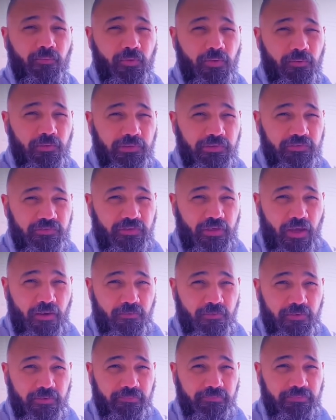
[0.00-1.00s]
We will
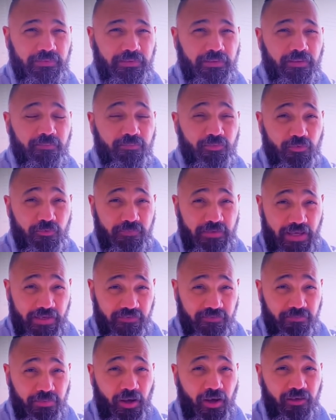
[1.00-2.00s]
discover, prove that
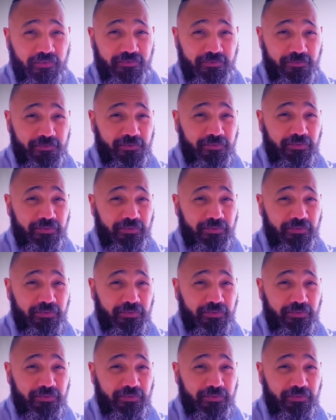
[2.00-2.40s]
it's possible.